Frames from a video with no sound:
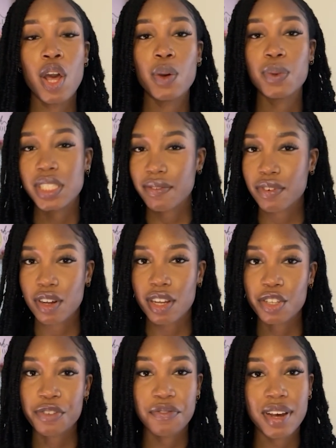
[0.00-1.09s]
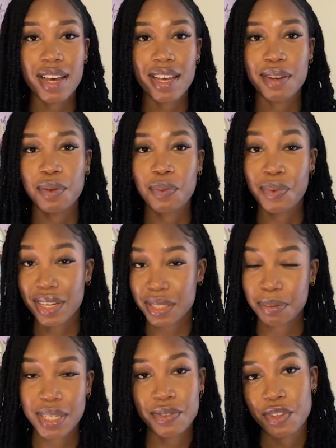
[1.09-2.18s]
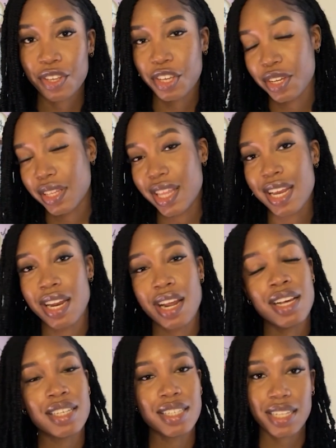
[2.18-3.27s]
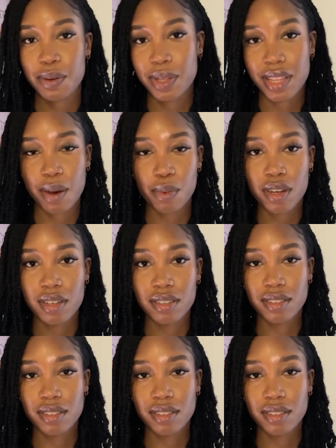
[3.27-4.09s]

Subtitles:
whichever you find works best for you, then stick with that one.